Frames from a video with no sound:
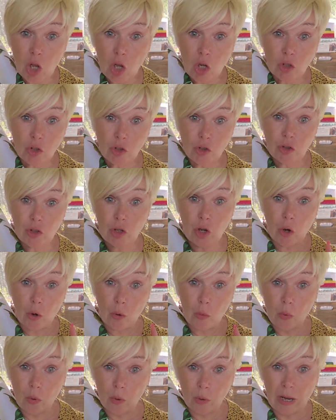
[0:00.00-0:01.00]

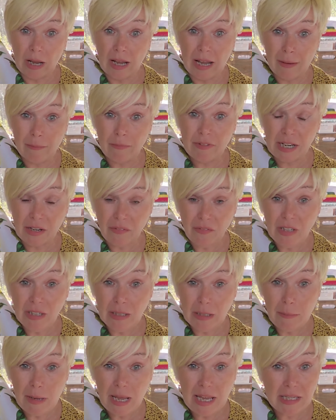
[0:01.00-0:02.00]
So I'm
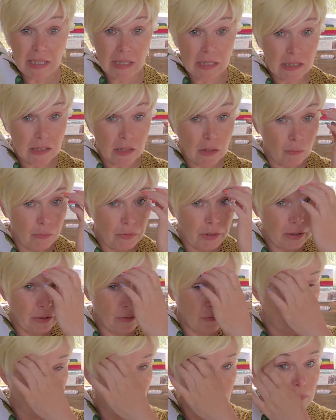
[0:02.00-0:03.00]
definitely making something
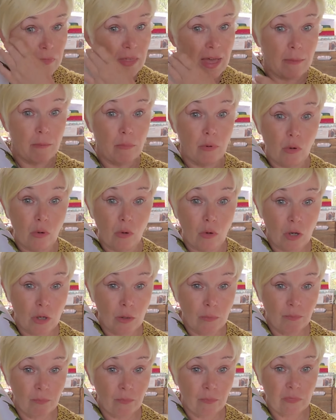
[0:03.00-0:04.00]
from that book,
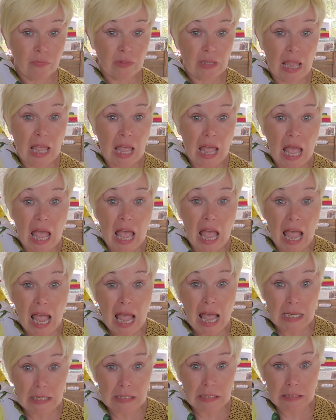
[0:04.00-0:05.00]

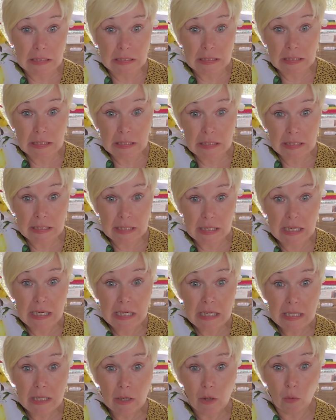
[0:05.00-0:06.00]
and it's
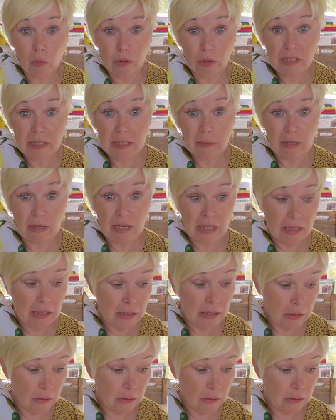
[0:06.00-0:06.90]
either going to be,